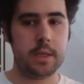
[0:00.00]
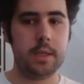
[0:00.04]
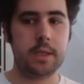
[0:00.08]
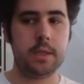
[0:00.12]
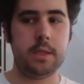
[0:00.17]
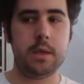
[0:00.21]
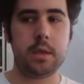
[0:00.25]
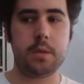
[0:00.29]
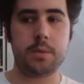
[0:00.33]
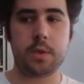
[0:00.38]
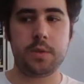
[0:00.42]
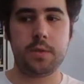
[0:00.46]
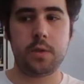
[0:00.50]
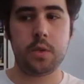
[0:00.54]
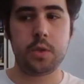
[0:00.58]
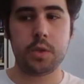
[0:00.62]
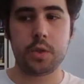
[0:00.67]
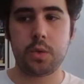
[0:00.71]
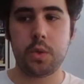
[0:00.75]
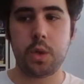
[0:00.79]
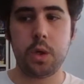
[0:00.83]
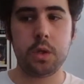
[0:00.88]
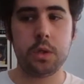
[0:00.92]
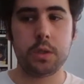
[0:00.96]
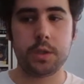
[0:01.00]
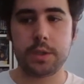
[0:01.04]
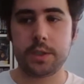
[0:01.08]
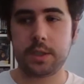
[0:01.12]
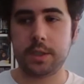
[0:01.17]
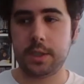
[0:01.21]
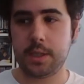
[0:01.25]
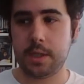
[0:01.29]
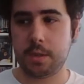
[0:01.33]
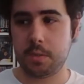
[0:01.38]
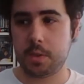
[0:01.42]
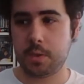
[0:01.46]
in terms of controllers,
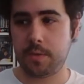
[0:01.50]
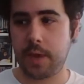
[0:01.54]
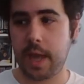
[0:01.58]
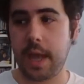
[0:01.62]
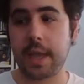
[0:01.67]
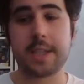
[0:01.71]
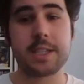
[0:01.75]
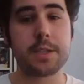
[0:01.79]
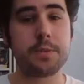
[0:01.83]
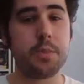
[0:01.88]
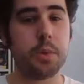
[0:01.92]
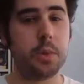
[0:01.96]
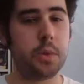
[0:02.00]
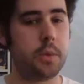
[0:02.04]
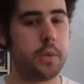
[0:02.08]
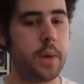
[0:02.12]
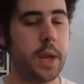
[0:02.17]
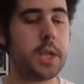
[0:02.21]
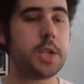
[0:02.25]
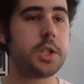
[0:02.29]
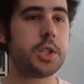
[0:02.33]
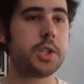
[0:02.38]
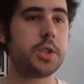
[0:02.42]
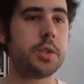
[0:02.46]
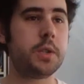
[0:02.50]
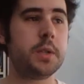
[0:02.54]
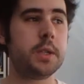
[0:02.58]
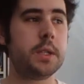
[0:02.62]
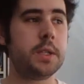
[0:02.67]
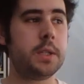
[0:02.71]
in terms of exploration.